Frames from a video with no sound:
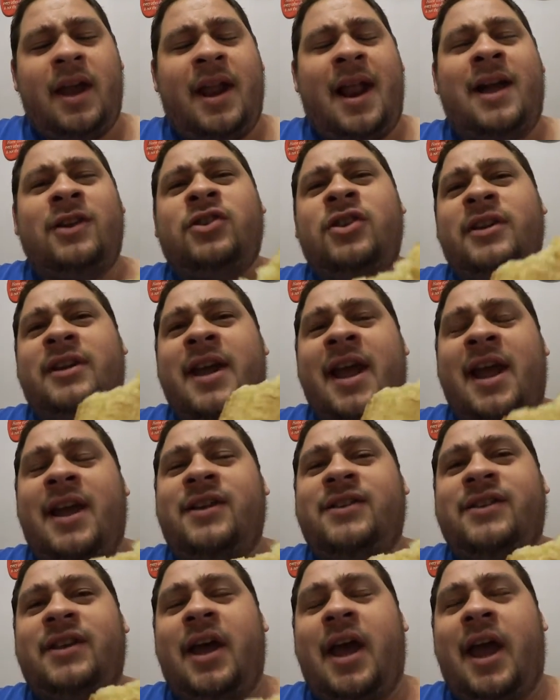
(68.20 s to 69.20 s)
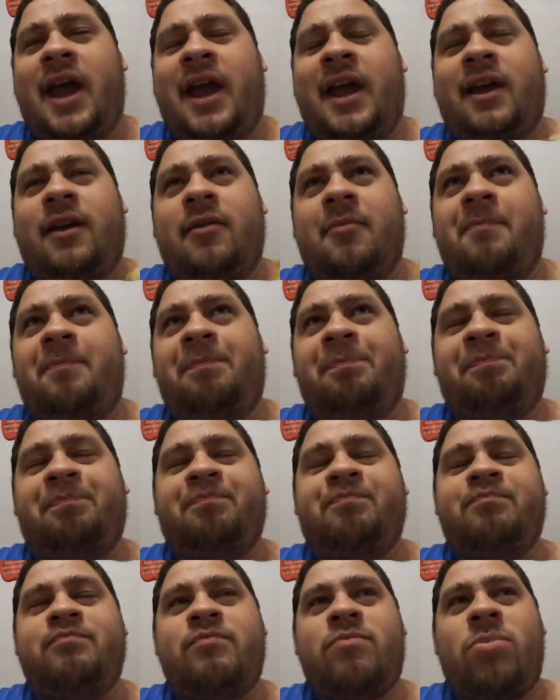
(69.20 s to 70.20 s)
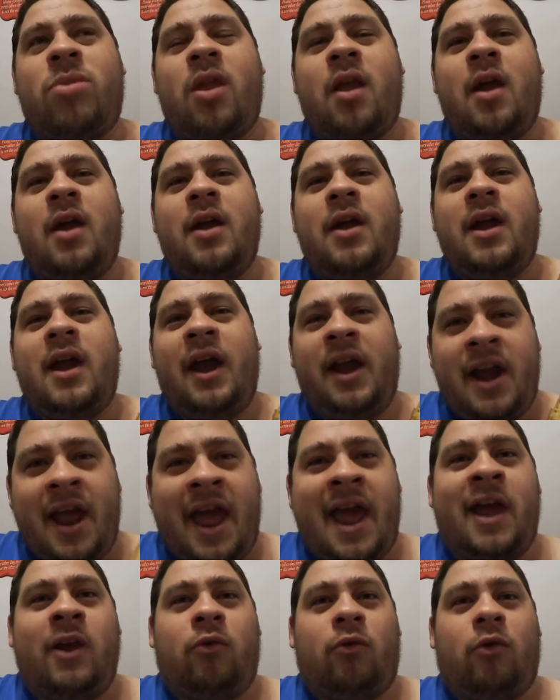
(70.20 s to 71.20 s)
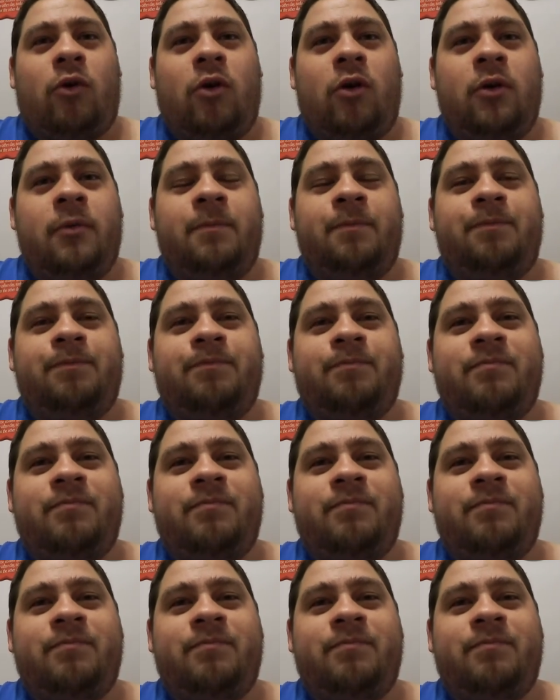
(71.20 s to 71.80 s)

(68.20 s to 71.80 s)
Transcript: It actually tastes like an egg roll.